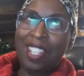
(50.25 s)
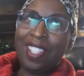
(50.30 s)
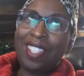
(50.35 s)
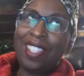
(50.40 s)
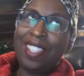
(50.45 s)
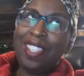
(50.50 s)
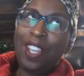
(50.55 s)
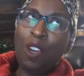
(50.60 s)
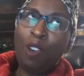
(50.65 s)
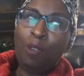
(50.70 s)

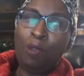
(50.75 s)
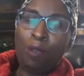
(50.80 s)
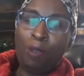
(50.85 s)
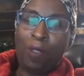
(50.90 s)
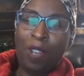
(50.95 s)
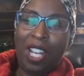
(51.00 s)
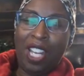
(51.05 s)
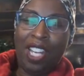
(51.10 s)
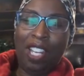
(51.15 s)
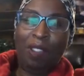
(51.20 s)
So
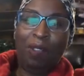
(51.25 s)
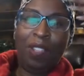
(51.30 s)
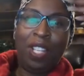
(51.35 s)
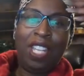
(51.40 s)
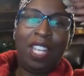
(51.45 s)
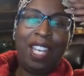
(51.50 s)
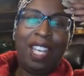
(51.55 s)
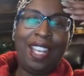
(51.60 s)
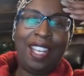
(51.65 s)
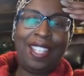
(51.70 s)
funny,
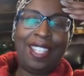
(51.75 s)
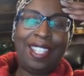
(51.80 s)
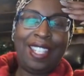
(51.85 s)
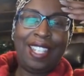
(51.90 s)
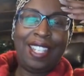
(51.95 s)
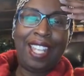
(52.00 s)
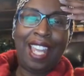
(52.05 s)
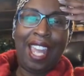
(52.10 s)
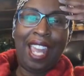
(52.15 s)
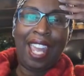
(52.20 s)
because
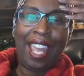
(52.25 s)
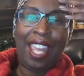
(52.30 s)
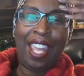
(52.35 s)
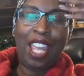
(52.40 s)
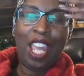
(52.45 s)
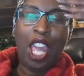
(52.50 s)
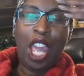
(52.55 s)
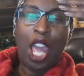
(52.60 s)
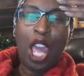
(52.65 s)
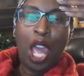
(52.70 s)
today,
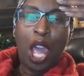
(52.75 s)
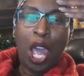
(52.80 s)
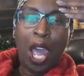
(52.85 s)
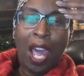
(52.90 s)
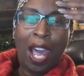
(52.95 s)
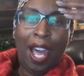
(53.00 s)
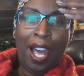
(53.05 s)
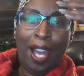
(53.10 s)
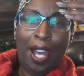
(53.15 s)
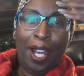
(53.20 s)

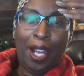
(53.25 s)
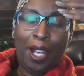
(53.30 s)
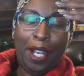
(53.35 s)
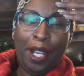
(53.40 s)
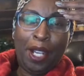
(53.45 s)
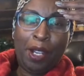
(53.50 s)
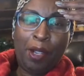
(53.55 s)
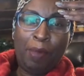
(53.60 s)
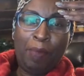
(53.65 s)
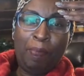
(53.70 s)

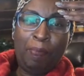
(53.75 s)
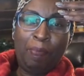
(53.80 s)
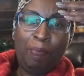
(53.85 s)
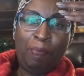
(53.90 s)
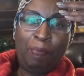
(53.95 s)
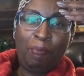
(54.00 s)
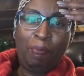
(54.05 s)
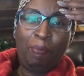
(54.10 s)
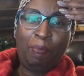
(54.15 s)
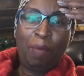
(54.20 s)
my
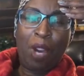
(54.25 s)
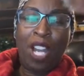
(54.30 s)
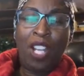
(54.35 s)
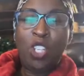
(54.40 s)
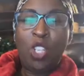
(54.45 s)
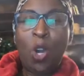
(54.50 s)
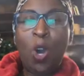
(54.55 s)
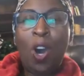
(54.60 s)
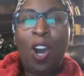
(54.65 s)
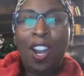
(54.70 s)

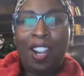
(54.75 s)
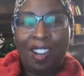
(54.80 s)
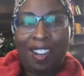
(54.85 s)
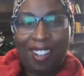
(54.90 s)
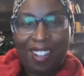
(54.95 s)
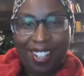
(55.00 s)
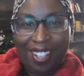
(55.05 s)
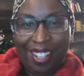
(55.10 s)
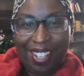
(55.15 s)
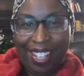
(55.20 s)

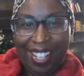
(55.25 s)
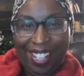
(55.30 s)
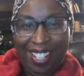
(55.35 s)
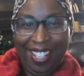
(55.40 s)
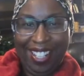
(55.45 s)
daughter,